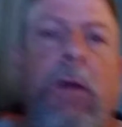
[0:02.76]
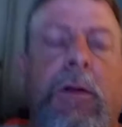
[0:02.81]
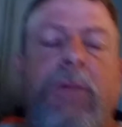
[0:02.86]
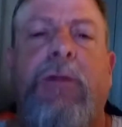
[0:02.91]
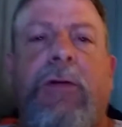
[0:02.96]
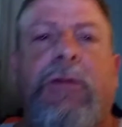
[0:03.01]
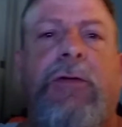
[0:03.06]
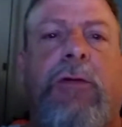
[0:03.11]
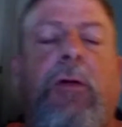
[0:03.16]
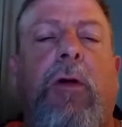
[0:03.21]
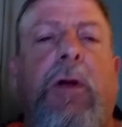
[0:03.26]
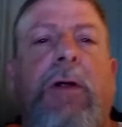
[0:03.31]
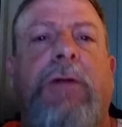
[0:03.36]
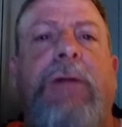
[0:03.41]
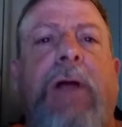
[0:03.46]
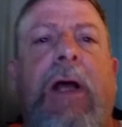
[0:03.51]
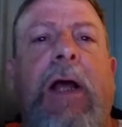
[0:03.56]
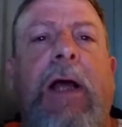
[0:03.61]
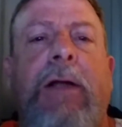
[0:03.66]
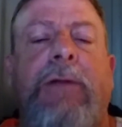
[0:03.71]
This is Chris
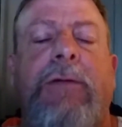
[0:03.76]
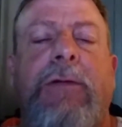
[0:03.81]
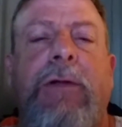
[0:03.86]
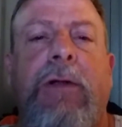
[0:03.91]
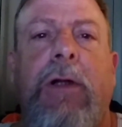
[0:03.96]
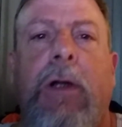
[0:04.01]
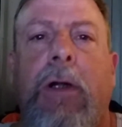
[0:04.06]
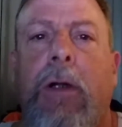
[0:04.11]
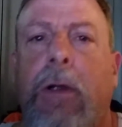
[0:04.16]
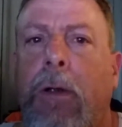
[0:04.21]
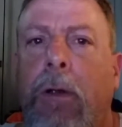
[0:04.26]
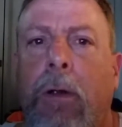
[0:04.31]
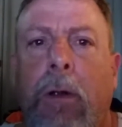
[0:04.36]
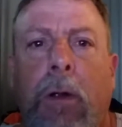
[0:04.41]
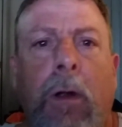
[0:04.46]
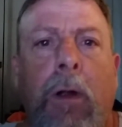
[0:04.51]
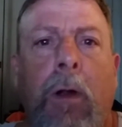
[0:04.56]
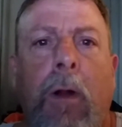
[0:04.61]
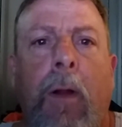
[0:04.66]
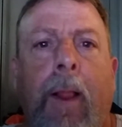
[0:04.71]
Hansen, and
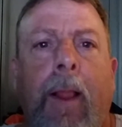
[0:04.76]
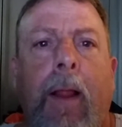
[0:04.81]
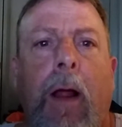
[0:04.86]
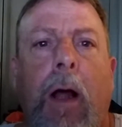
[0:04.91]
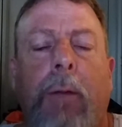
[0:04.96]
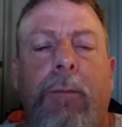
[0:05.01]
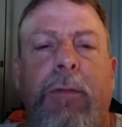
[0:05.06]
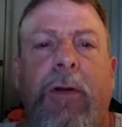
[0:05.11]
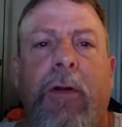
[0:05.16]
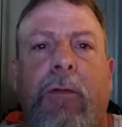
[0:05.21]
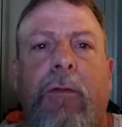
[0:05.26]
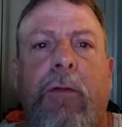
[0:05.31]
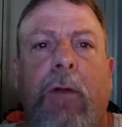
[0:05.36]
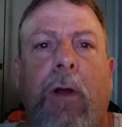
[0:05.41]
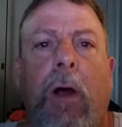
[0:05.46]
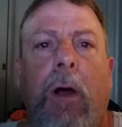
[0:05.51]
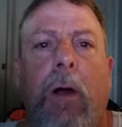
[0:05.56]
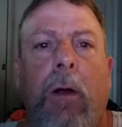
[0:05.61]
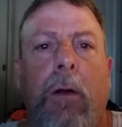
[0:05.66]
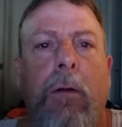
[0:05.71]
I'm just
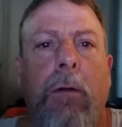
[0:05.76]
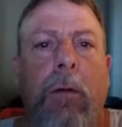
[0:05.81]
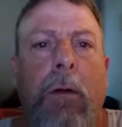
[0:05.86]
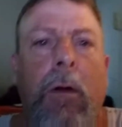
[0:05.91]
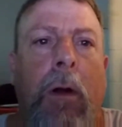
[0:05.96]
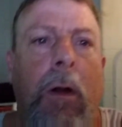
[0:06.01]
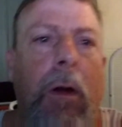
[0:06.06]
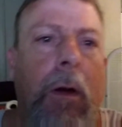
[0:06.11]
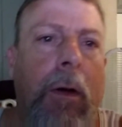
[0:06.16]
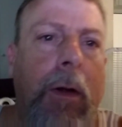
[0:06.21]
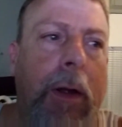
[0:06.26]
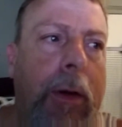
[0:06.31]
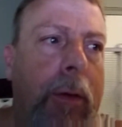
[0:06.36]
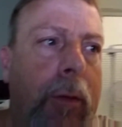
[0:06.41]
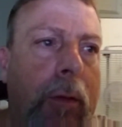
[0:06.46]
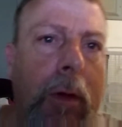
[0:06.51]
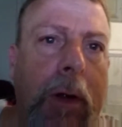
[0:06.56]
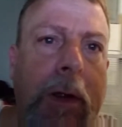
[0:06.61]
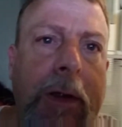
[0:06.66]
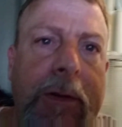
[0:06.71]

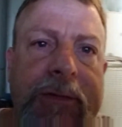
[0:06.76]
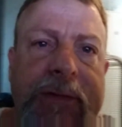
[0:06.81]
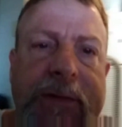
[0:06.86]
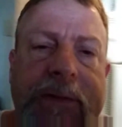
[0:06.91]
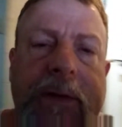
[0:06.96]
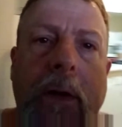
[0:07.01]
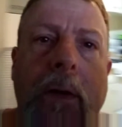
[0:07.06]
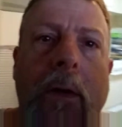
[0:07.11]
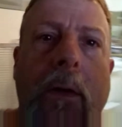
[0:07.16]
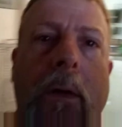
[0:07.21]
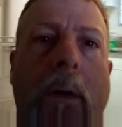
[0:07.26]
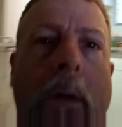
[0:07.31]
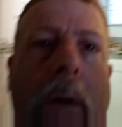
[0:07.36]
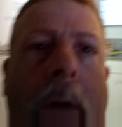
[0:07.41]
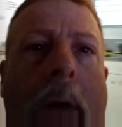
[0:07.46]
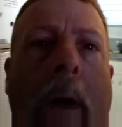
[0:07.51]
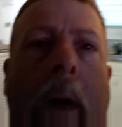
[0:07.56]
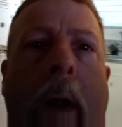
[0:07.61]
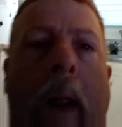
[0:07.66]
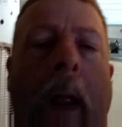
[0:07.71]
literally still,
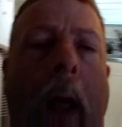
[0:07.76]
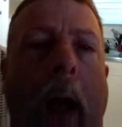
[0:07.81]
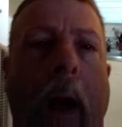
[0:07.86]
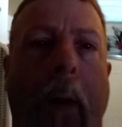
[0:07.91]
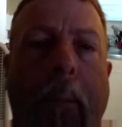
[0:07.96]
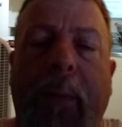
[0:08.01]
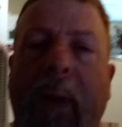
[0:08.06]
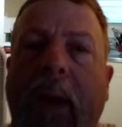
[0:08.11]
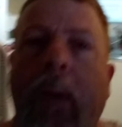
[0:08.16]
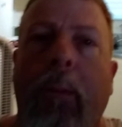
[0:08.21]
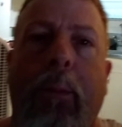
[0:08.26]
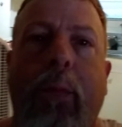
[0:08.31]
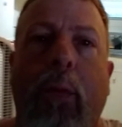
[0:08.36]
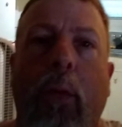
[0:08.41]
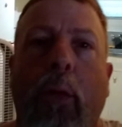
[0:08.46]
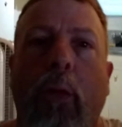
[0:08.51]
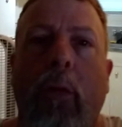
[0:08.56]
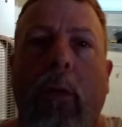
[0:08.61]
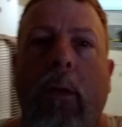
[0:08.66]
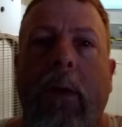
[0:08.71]
I'm being
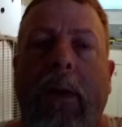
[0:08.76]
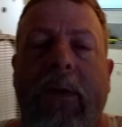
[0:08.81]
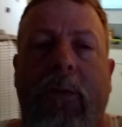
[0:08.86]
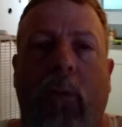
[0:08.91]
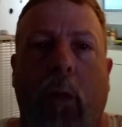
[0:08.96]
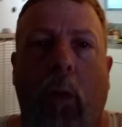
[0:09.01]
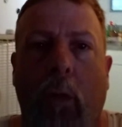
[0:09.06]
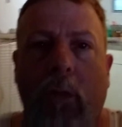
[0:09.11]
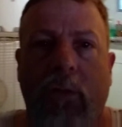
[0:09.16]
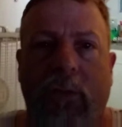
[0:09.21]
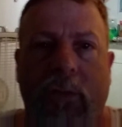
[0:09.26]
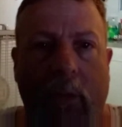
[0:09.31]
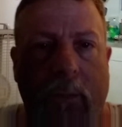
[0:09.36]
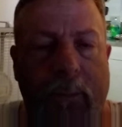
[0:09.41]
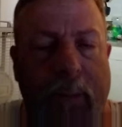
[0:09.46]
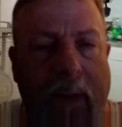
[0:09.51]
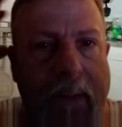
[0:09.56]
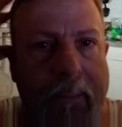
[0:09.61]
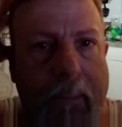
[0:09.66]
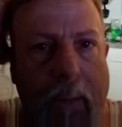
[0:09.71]
brutally tortured
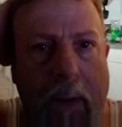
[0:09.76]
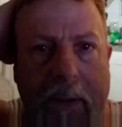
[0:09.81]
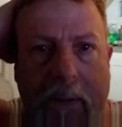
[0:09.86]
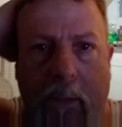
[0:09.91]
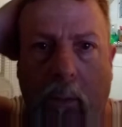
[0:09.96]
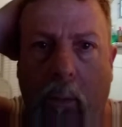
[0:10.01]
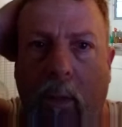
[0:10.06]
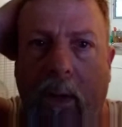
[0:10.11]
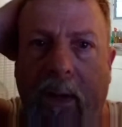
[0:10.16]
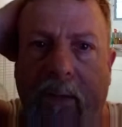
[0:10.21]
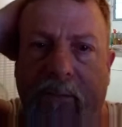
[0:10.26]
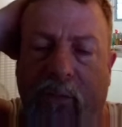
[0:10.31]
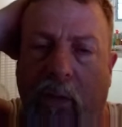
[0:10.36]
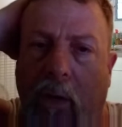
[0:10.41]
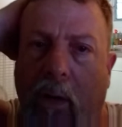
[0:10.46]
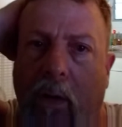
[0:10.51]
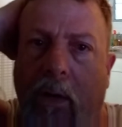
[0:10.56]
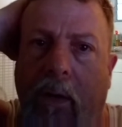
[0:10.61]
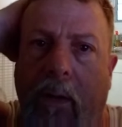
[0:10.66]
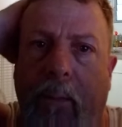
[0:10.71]
by microwaves
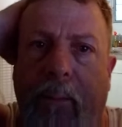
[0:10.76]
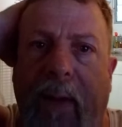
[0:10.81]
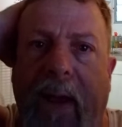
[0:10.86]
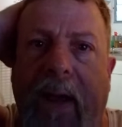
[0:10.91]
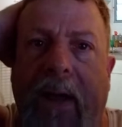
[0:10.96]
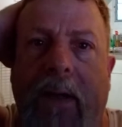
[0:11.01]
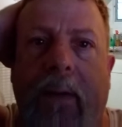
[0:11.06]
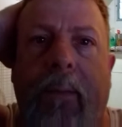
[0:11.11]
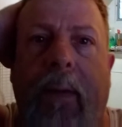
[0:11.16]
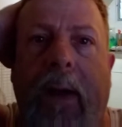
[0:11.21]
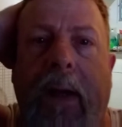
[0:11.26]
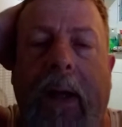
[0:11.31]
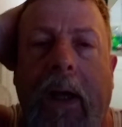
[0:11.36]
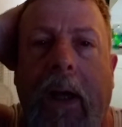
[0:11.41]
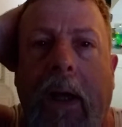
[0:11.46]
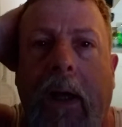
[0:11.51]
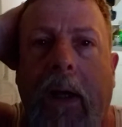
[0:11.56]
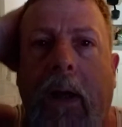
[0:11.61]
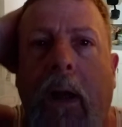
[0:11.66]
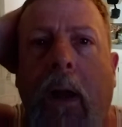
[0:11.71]
all in the back of my
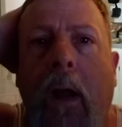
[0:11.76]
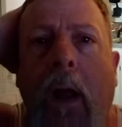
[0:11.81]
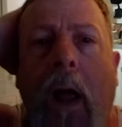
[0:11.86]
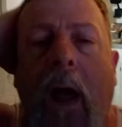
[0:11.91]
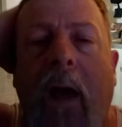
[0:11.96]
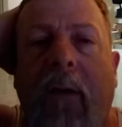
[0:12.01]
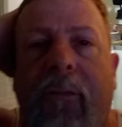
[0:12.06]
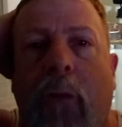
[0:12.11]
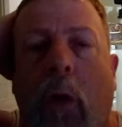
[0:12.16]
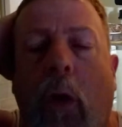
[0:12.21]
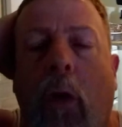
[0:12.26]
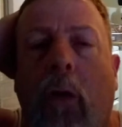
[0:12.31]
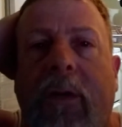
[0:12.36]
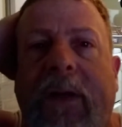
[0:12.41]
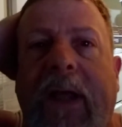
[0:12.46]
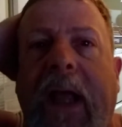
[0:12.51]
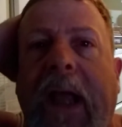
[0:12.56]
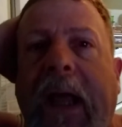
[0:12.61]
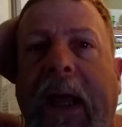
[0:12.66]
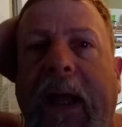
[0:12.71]
head. I've called
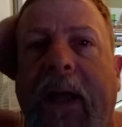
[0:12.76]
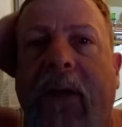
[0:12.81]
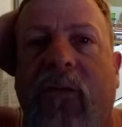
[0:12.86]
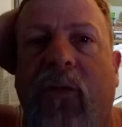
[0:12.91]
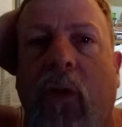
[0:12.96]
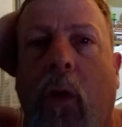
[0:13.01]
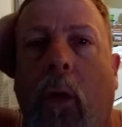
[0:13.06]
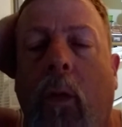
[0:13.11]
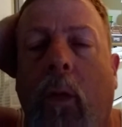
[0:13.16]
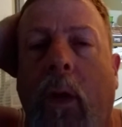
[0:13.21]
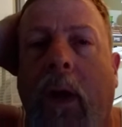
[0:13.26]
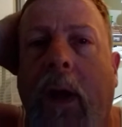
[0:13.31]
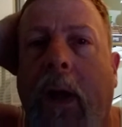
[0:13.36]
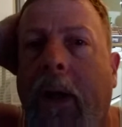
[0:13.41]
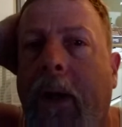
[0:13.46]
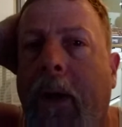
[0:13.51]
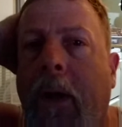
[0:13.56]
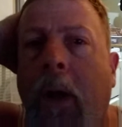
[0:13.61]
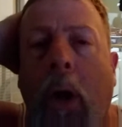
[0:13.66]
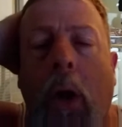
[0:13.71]

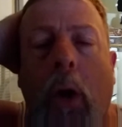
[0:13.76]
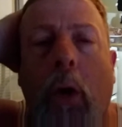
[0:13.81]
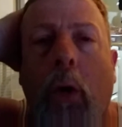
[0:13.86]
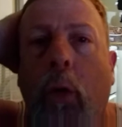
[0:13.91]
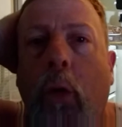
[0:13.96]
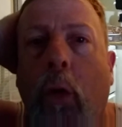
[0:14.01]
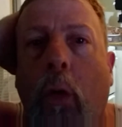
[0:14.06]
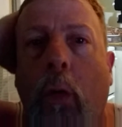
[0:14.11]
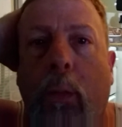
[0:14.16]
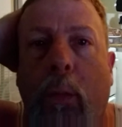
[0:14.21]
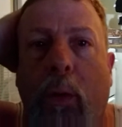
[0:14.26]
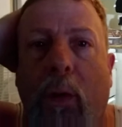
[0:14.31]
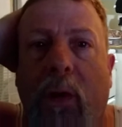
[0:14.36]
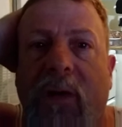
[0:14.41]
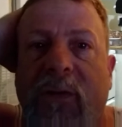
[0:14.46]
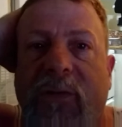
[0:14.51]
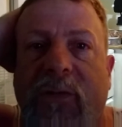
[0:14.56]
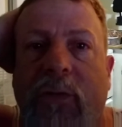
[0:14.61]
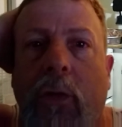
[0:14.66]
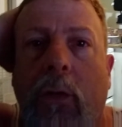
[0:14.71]
KHON
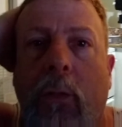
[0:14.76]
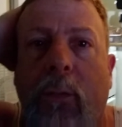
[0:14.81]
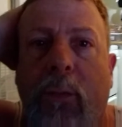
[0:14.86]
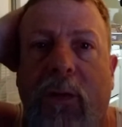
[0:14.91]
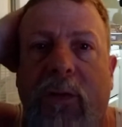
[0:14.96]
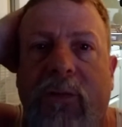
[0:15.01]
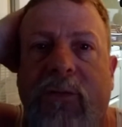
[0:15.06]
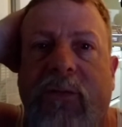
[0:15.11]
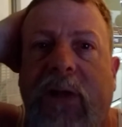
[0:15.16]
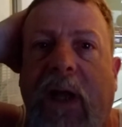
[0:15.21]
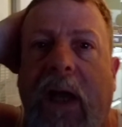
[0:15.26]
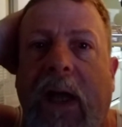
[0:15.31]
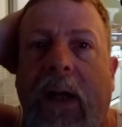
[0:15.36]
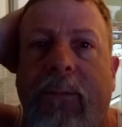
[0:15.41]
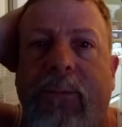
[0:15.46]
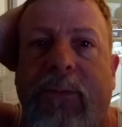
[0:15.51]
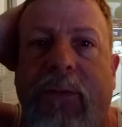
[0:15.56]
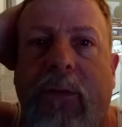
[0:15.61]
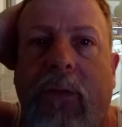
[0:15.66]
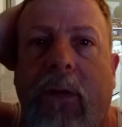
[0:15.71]
numerous
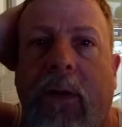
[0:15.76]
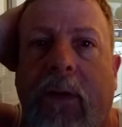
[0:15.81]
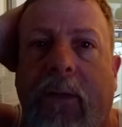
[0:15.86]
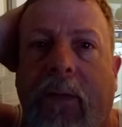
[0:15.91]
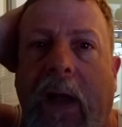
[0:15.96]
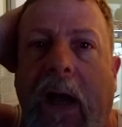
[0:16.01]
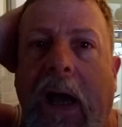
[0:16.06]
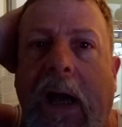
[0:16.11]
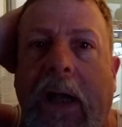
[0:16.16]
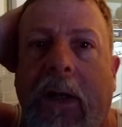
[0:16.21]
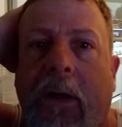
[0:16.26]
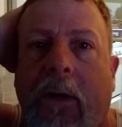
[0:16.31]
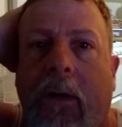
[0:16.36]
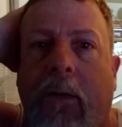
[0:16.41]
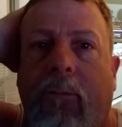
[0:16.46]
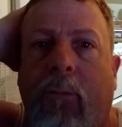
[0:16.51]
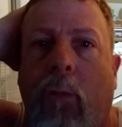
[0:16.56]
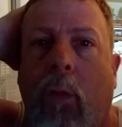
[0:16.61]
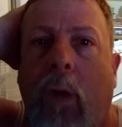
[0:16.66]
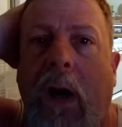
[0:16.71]
times here on the island
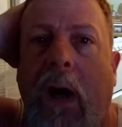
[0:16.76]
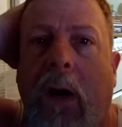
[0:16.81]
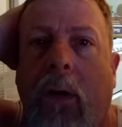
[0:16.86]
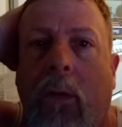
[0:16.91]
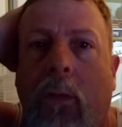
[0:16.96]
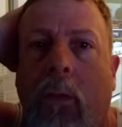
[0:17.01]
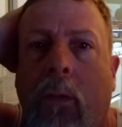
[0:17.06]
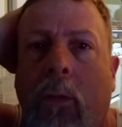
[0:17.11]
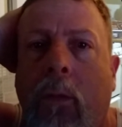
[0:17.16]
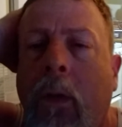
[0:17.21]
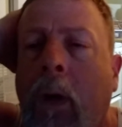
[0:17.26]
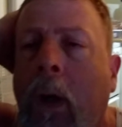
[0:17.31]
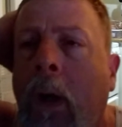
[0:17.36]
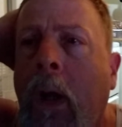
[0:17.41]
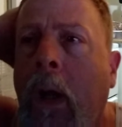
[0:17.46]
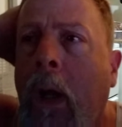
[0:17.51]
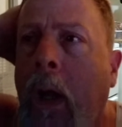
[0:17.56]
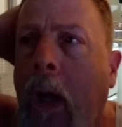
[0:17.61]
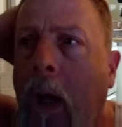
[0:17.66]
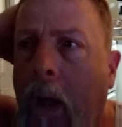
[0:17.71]
of Oahu,
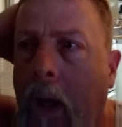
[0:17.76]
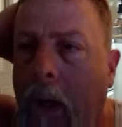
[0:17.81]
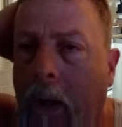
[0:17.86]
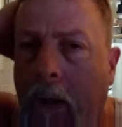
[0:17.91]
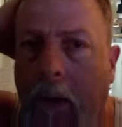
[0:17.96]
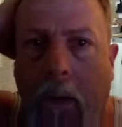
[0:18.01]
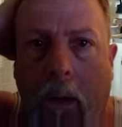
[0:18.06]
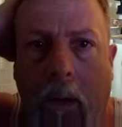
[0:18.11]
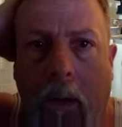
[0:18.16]
and